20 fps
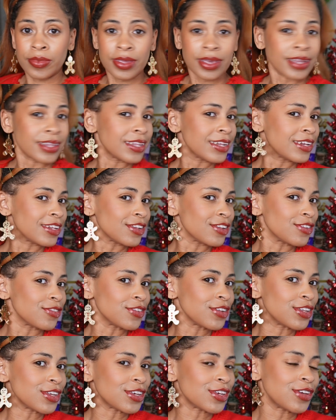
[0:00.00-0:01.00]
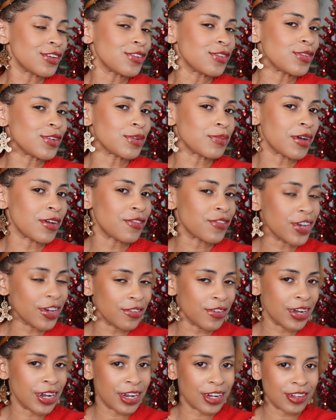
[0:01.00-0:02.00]
I think this is really cute, one of my
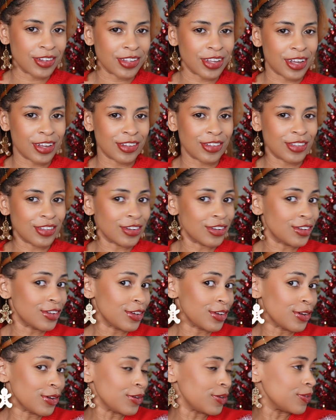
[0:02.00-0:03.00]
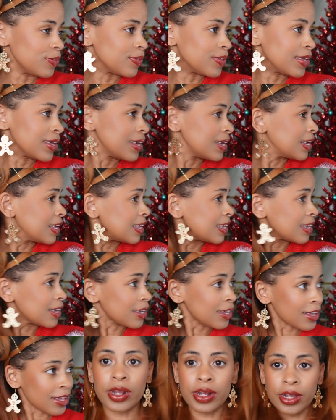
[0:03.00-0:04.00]
favorite hairstyles to do.
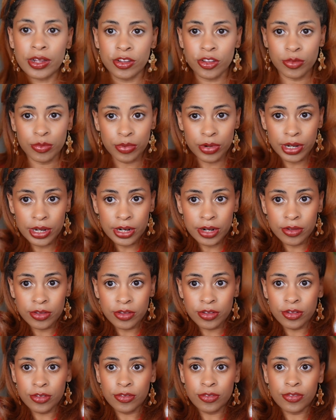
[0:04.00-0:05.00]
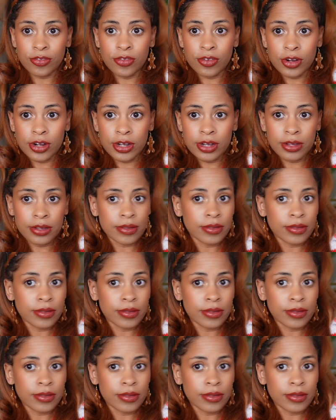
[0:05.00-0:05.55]
And I just bring it up to the front.